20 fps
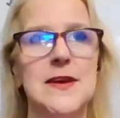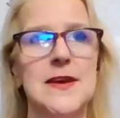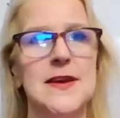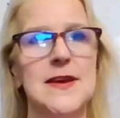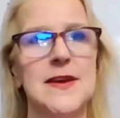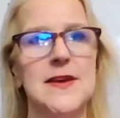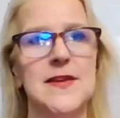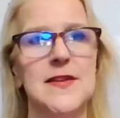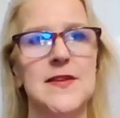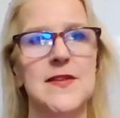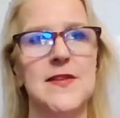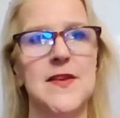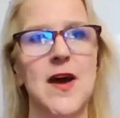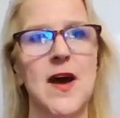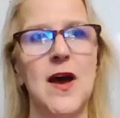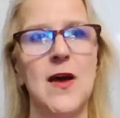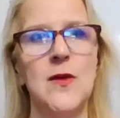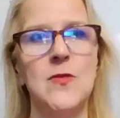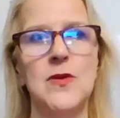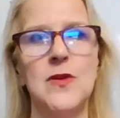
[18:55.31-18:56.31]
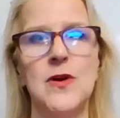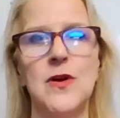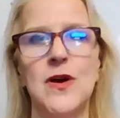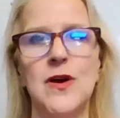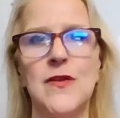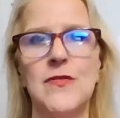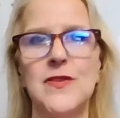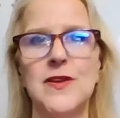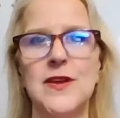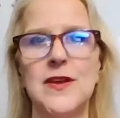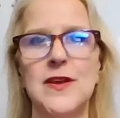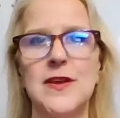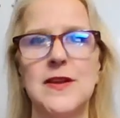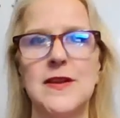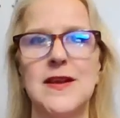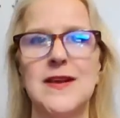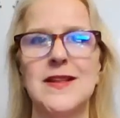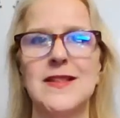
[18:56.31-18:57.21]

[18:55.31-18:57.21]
is I would often